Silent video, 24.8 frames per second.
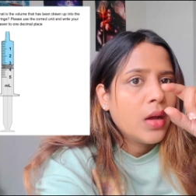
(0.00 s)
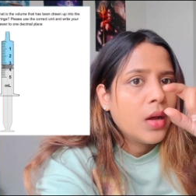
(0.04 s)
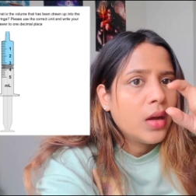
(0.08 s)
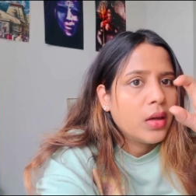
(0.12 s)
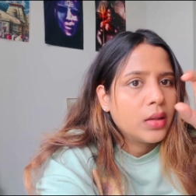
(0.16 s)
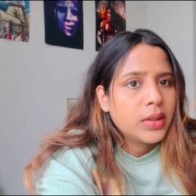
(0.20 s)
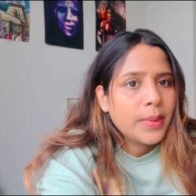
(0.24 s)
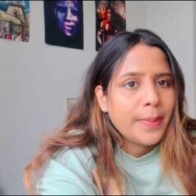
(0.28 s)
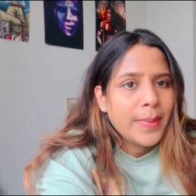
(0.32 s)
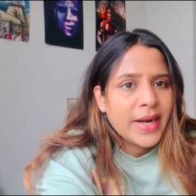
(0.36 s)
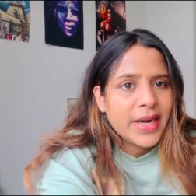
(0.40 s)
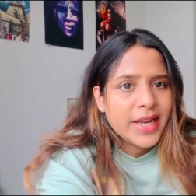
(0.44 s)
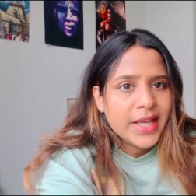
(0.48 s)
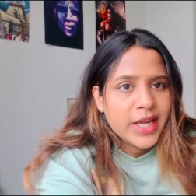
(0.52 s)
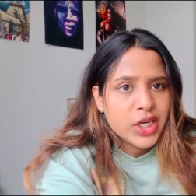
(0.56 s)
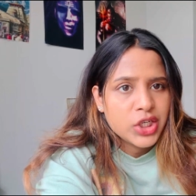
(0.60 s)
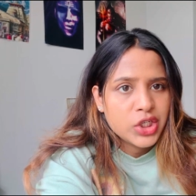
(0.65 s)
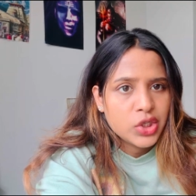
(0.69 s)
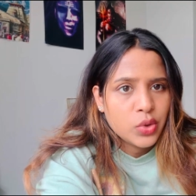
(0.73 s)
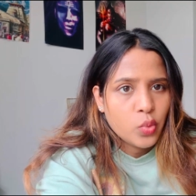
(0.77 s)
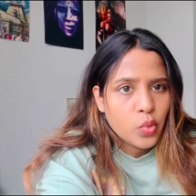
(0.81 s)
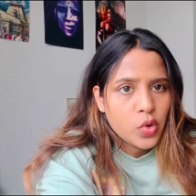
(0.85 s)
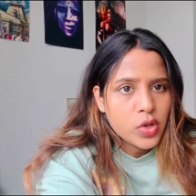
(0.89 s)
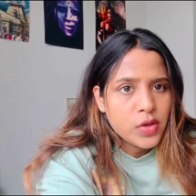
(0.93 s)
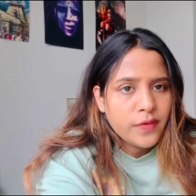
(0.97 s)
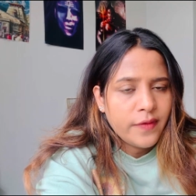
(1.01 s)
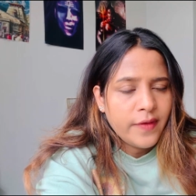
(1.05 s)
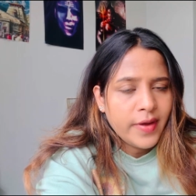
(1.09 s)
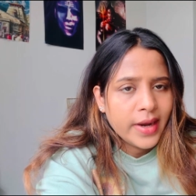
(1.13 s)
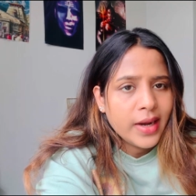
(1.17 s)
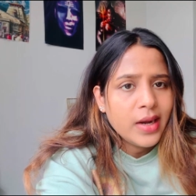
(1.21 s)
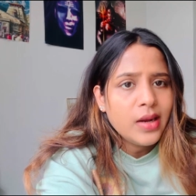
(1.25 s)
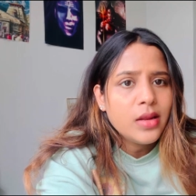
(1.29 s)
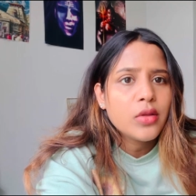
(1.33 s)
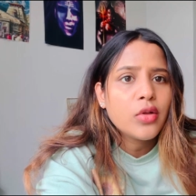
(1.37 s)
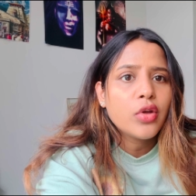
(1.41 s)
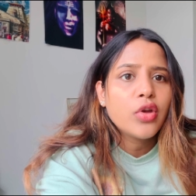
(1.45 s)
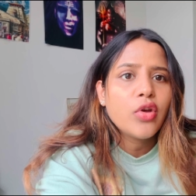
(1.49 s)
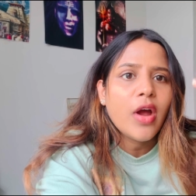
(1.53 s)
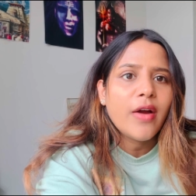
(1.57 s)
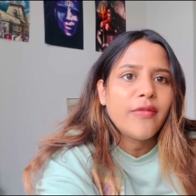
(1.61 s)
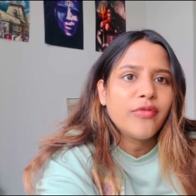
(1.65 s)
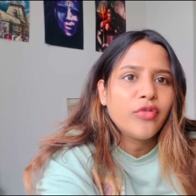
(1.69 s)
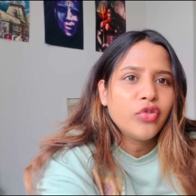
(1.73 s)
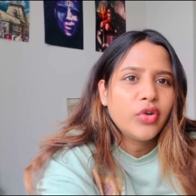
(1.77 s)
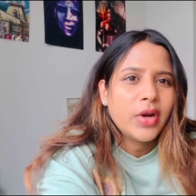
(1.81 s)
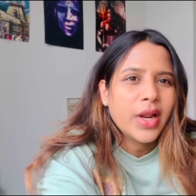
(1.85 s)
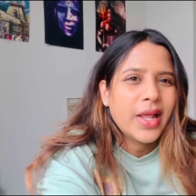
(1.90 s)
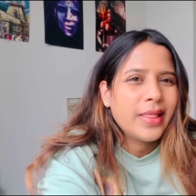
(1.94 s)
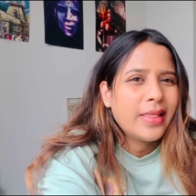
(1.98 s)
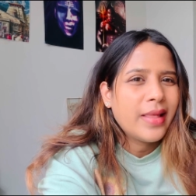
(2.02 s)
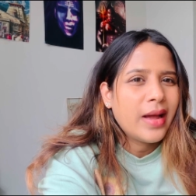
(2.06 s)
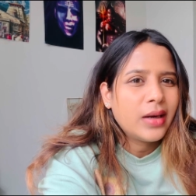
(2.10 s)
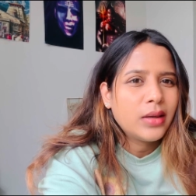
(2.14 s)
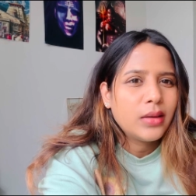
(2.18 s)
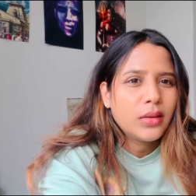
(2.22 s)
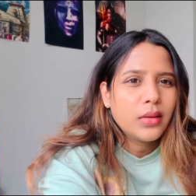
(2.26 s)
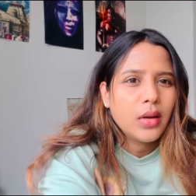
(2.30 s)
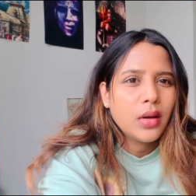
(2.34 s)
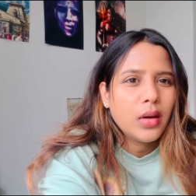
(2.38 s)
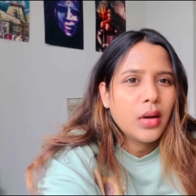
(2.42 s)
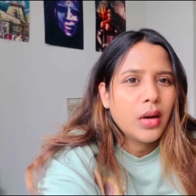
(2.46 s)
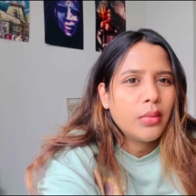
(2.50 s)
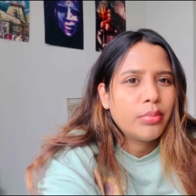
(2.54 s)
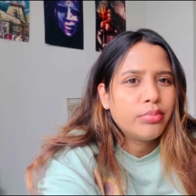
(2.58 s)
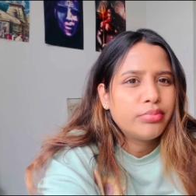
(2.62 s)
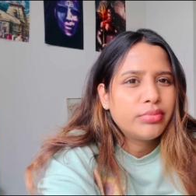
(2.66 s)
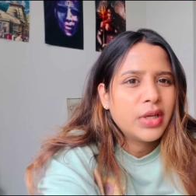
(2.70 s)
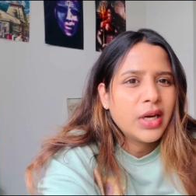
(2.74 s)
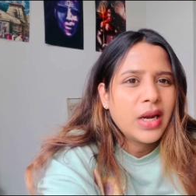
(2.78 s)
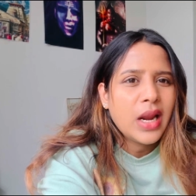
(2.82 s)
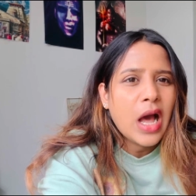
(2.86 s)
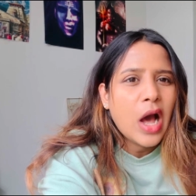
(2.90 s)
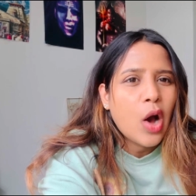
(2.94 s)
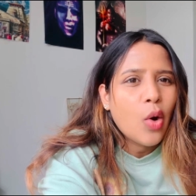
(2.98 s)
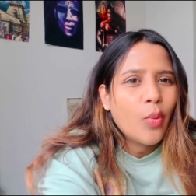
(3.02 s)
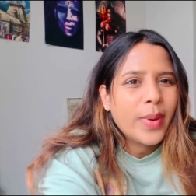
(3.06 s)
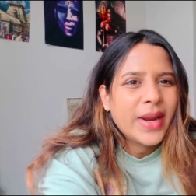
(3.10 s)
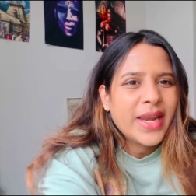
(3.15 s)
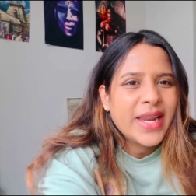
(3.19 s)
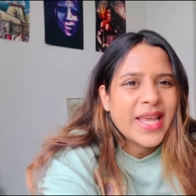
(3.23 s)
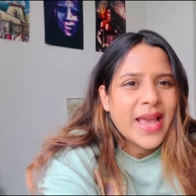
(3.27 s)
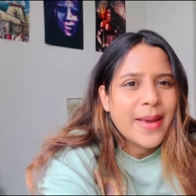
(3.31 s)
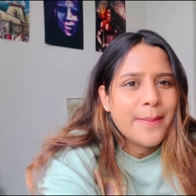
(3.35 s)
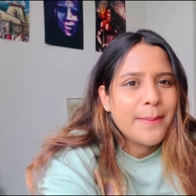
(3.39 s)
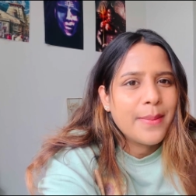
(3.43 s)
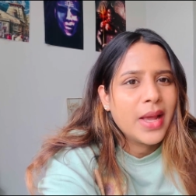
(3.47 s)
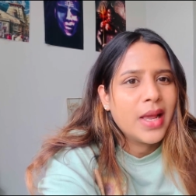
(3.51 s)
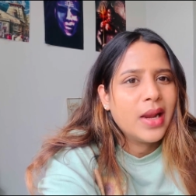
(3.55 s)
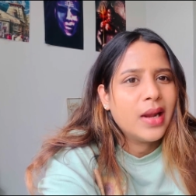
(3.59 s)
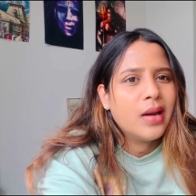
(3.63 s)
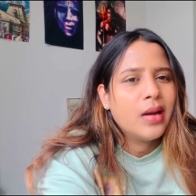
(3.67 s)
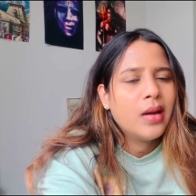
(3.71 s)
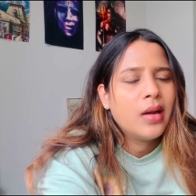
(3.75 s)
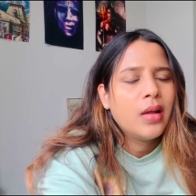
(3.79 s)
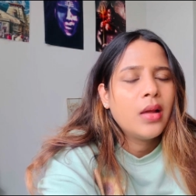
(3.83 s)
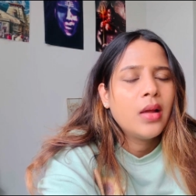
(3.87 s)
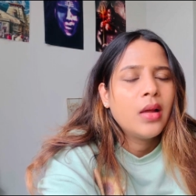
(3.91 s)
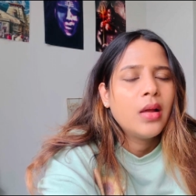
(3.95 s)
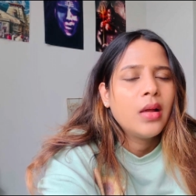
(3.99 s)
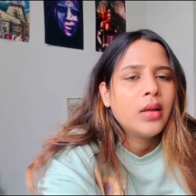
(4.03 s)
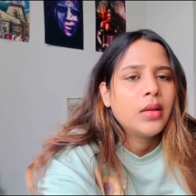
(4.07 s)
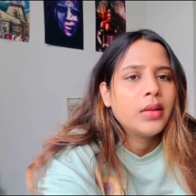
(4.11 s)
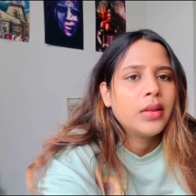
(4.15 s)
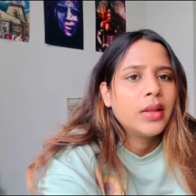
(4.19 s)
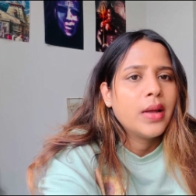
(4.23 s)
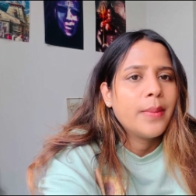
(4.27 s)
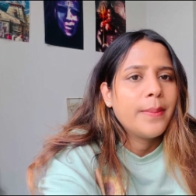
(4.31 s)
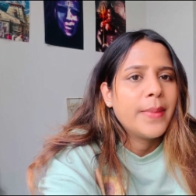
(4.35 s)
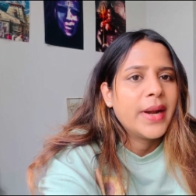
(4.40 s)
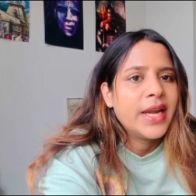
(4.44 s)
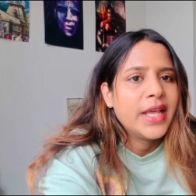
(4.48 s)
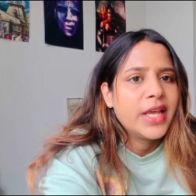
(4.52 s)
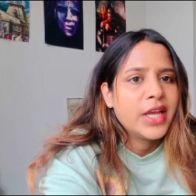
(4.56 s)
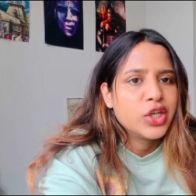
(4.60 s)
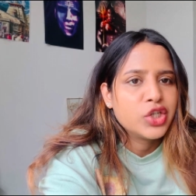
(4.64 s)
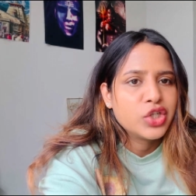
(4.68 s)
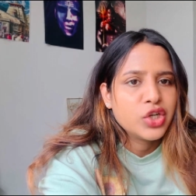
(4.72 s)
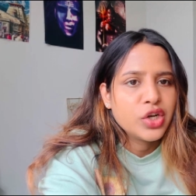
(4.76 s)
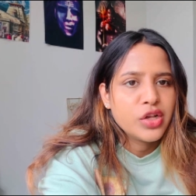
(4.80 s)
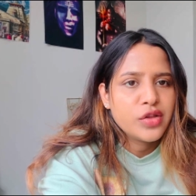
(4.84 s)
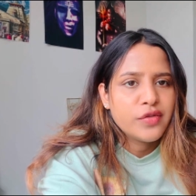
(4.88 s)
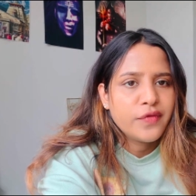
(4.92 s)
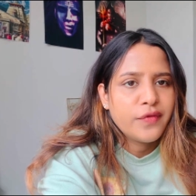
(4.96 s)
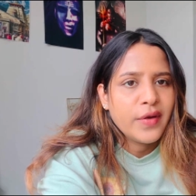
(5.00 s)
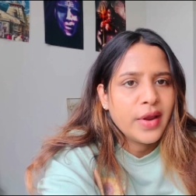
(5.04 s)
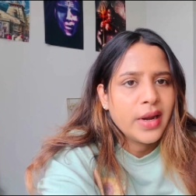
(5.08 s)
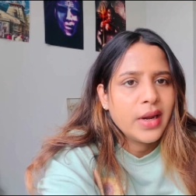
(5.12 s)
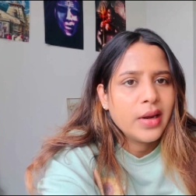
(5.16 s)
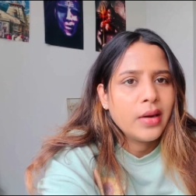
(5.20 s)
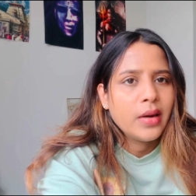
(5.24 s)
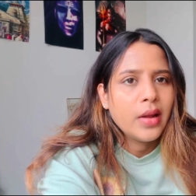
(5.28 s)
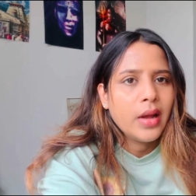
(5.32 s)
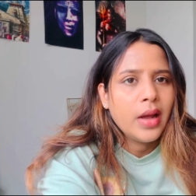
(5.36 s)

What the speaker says: the medication was filled, so you have to tell that till how many ml the medication is filled.